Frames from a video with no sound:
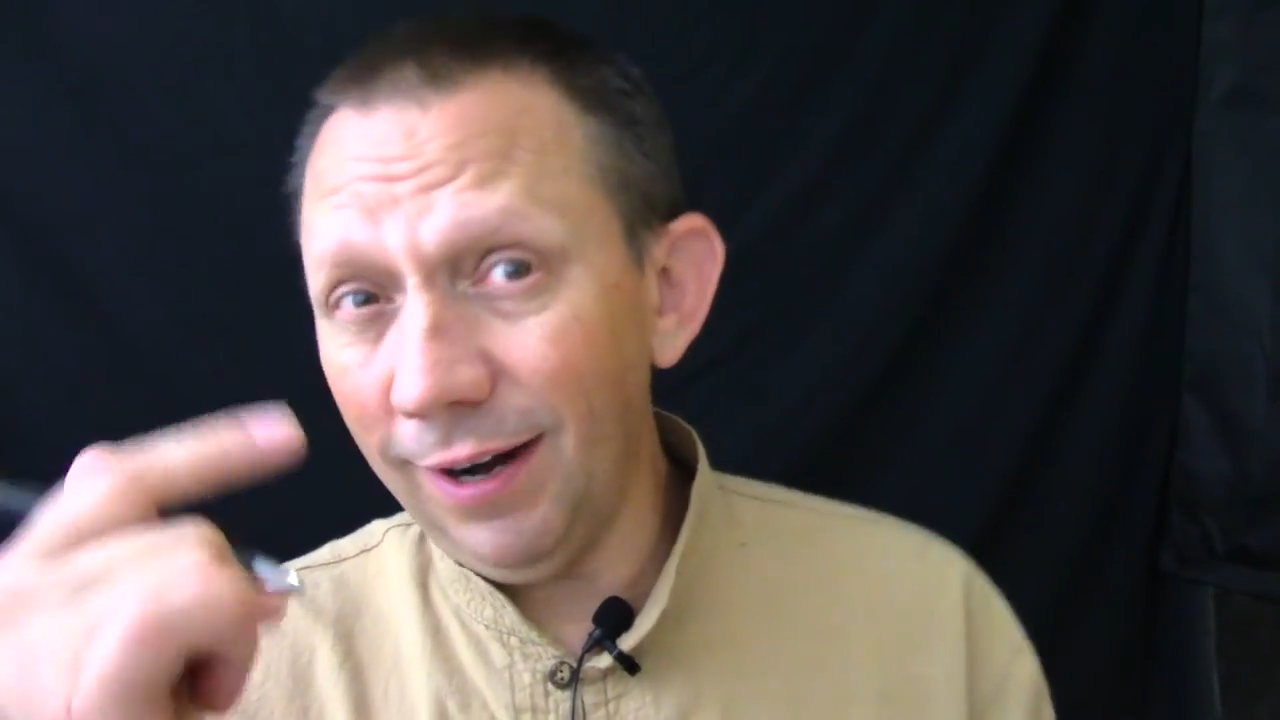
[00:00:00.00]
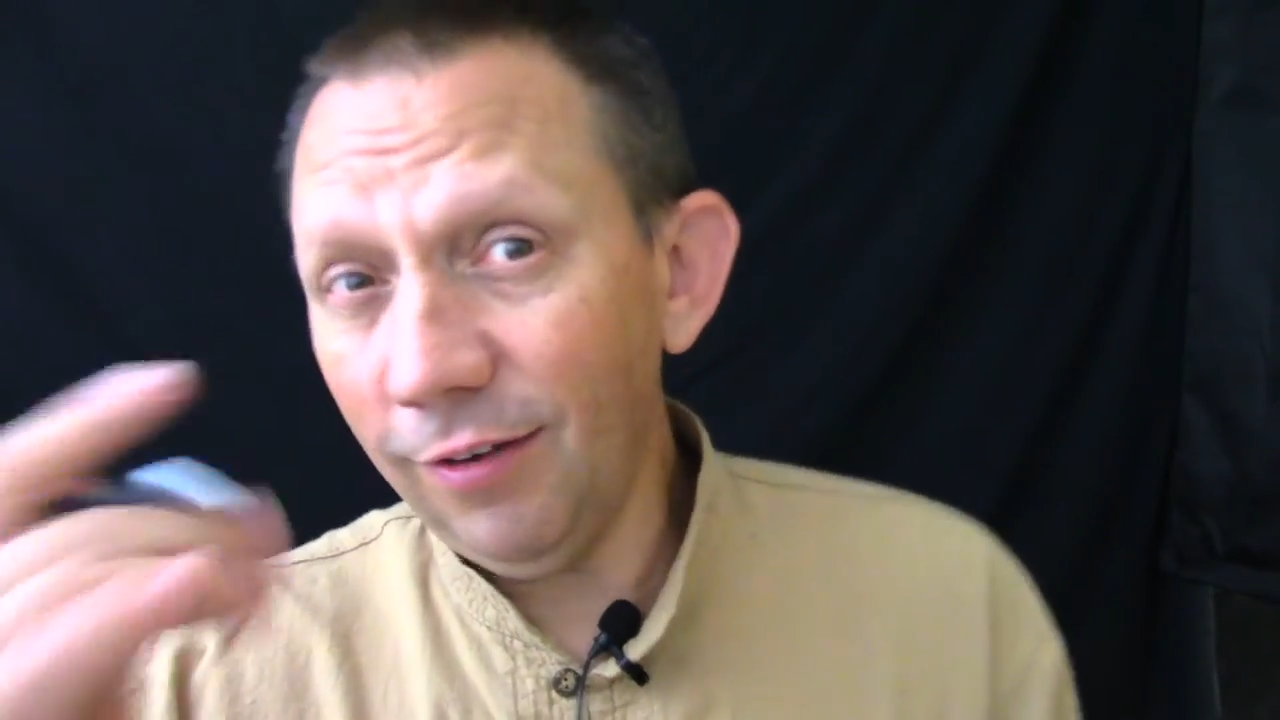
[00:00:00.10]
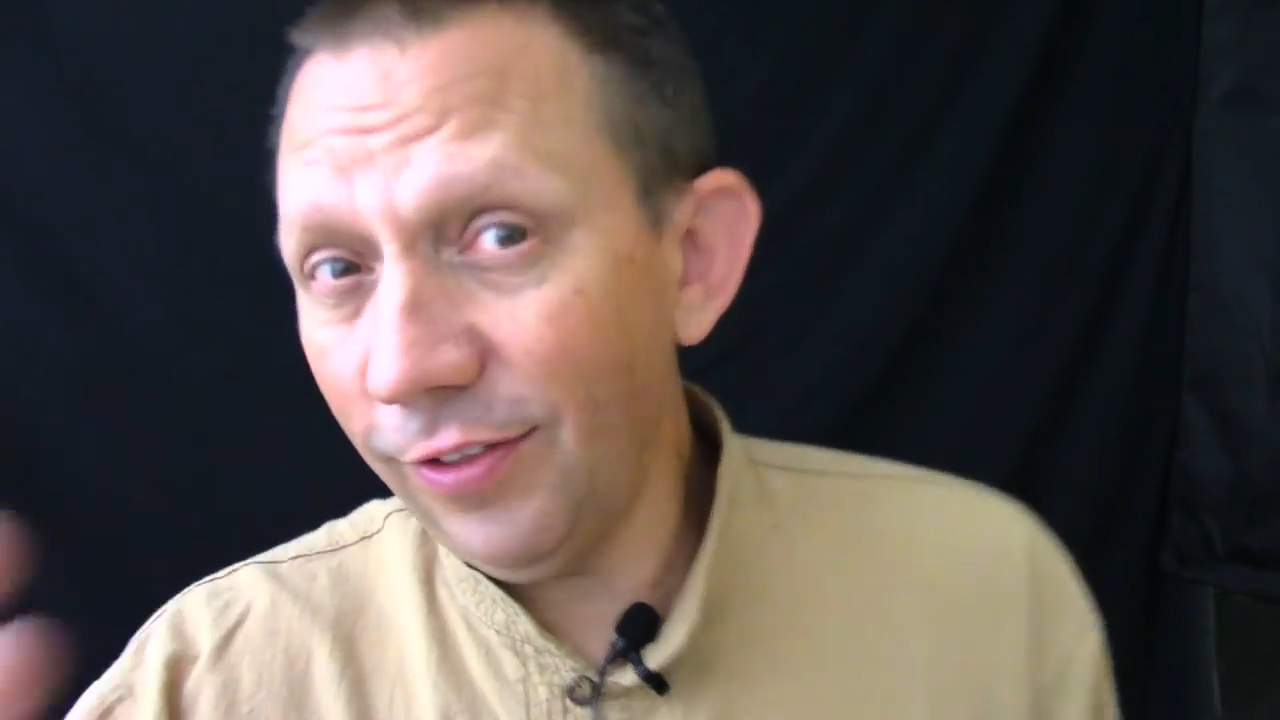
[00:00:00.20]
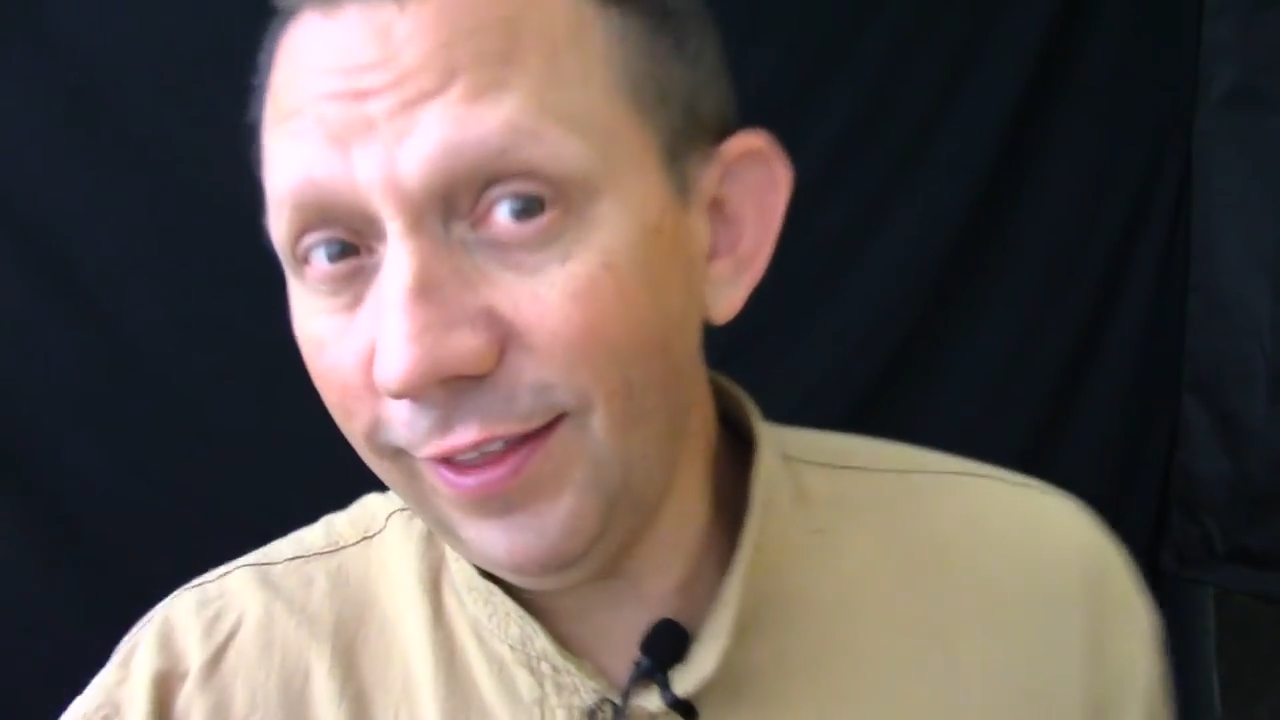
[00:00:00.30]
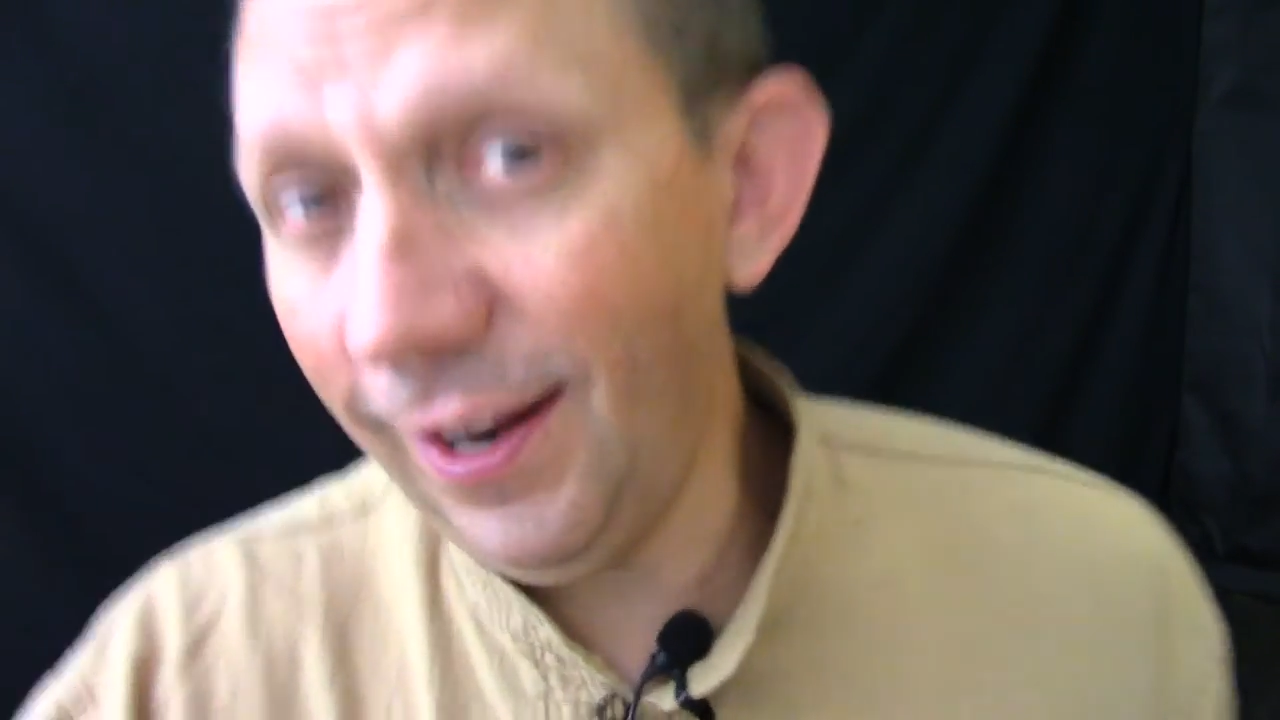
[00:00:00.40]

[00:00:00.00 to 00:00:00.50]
but I don't think that